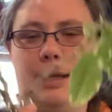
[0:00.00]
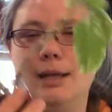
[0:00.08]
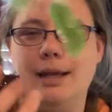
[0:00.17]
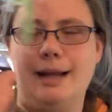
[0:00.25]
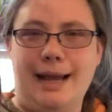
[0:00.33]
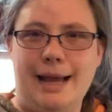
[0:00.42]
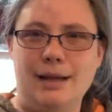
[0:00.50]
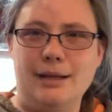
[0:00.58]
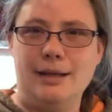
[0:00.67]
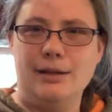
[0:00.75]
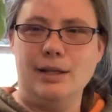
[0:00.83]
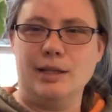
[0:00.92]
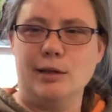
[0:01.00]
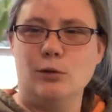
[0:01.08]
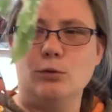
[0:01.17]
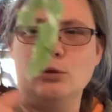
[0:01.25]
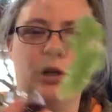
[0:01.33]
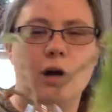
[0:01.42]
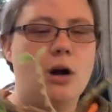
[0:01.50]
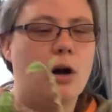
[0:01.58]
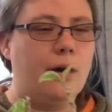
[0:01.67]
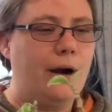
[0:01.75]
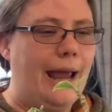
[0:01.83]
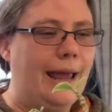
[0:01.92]
and I had it in this little
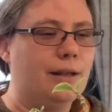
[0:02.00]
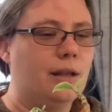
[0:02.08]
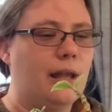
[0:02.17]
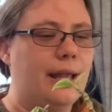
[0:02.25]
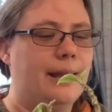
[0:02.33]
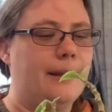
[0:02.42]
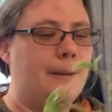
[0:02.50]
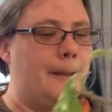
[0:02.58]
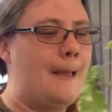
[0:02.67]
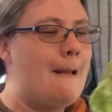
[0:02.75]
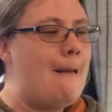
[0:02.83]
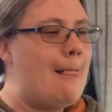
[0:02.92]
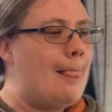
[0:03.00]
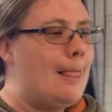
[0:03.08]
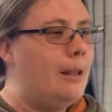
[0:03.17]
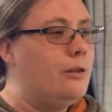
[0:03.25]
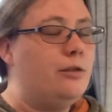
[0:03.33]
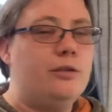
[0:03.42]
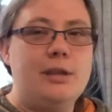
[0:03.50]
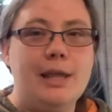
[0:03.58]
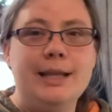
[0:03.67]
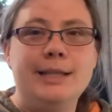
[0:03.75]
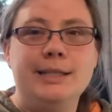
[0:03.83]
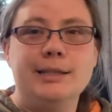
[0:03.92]
jar, and like,
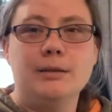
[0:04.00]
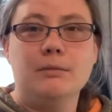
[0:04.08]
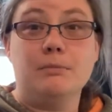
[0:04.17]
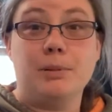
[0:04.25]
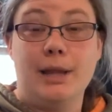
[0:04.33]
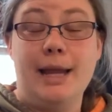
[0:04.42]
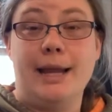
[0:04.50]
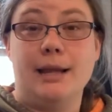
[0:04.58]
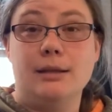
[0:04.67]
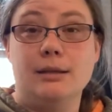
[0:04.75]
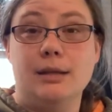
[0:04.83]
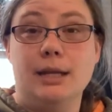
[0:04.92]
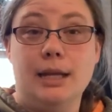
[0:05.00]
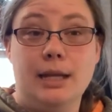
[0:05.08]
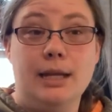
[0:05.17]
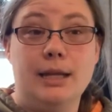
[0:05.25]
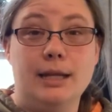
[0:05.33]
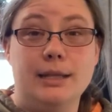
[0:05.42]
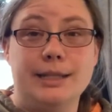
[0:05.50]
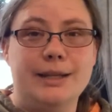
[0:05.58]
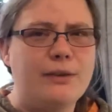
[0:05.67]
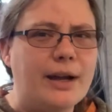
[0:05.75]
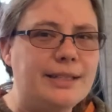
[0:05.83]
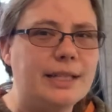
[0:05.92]
this plant is, if
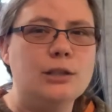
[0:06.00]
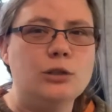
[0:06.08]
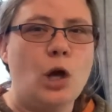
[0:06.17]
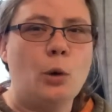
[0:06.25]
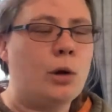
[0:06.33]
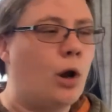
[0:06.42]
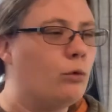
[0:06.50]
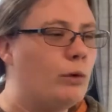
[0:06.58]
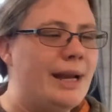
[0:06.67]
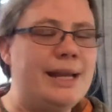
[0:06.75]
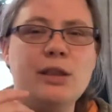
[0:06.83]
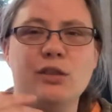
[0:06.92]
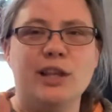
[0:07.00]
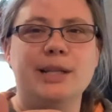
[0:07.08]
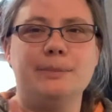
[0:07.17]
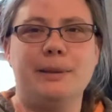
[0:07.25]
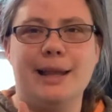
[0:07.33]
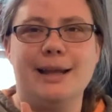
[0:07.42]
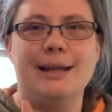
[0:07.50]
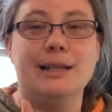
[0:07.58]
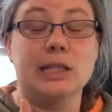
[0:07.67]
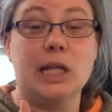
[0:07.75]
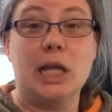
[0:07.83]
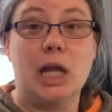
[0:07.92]
I didn't know it already, this plant
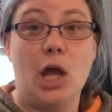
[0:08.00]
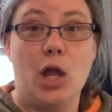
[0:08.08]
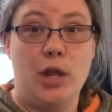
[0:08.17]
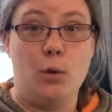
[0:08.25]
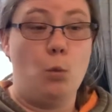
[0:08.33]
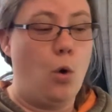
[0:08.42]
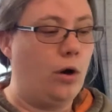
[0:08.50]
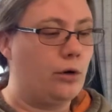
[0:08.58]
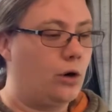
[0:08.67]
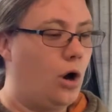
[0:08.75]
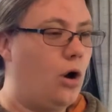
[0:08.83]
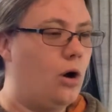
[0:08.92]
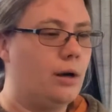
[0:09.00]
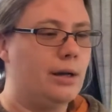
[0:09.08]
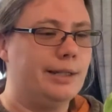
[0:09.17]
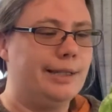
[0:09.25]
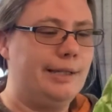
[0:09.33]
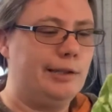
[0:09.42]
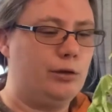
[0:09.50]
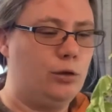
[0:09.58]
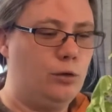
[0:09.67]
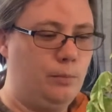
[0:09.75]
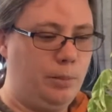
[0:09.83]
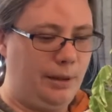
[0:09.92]
is like a water hog, because these
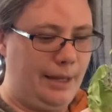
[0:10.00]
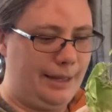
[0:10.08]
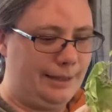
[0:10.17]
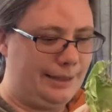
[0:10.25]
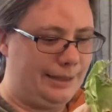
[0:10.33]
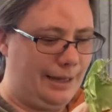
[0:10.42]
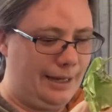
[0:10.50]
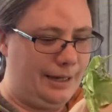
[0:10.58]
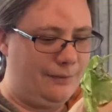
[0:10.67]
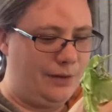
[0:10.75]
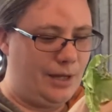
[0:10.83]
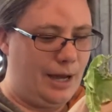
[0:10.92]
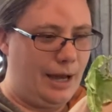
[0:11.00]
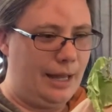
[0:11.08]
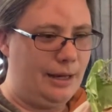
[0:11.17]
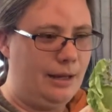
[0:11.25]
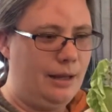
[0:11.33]
two plants kind of got